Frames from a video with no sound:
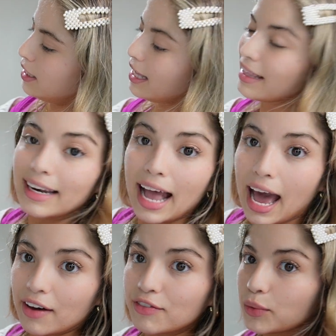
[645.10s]
And then
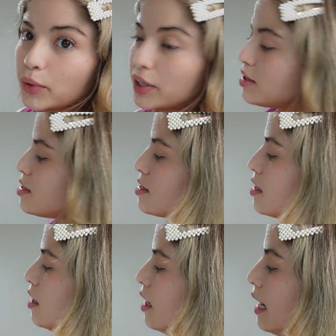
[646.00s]

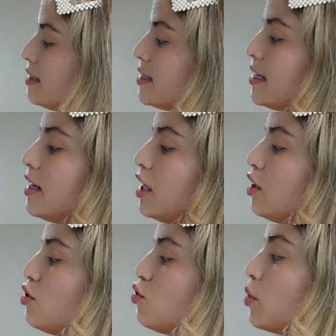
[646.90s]
afterwards, I did
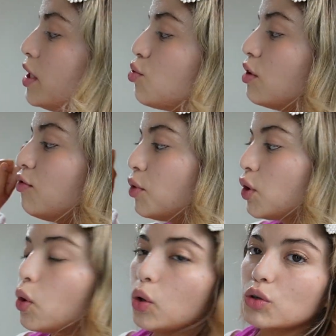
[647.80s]
2024
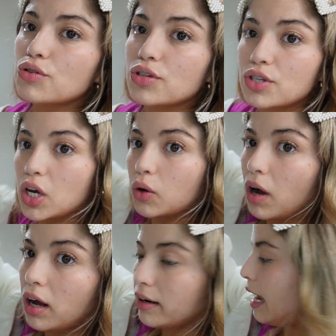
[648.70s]
goals. So
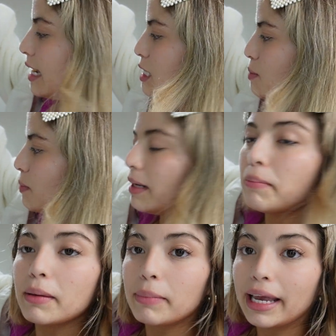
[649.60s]
I split
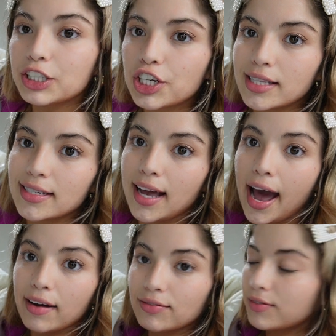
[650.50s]
my page into
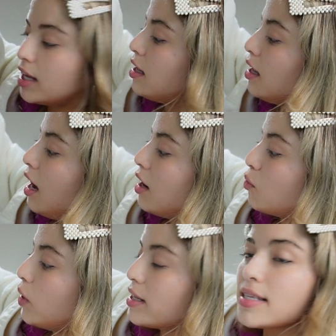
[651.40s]
half.
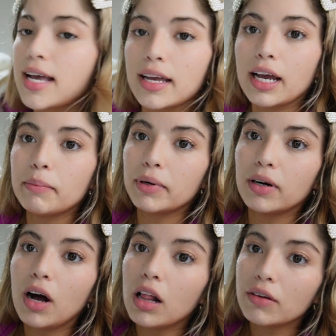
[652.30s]
On one side, I
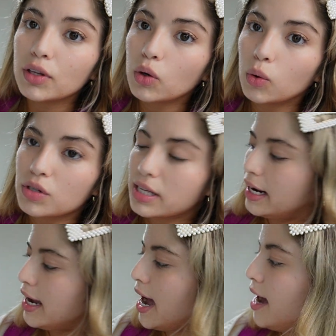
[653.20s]
put all of the goals that
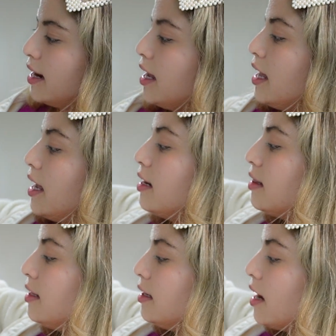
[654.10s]
I had, and on
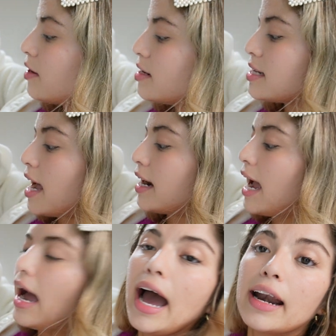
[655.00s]
the other side, I
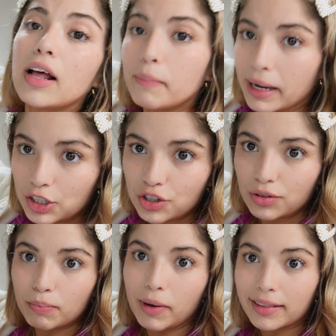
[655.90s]
had my
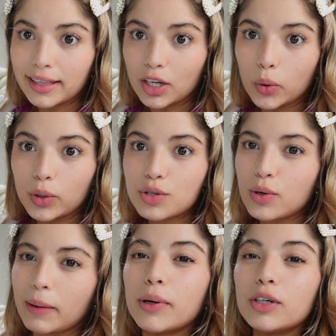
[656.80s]
monthly goals. So
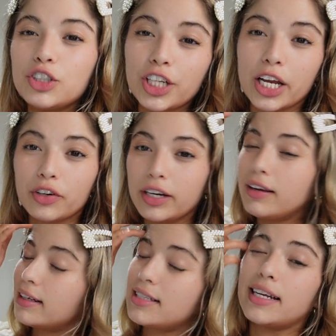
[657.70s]
I put January
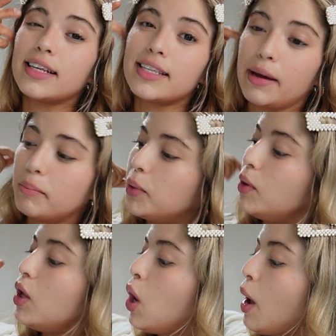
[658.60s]
as an
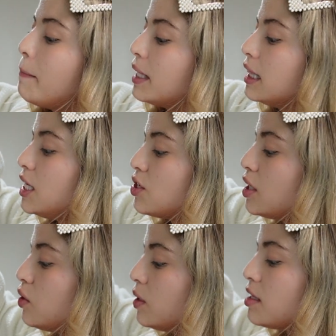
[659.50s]
example, but these are
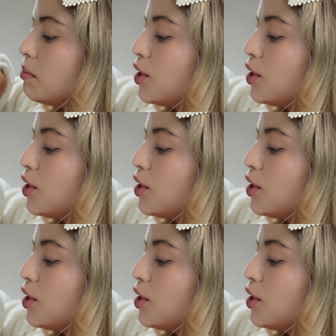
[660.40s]
going to be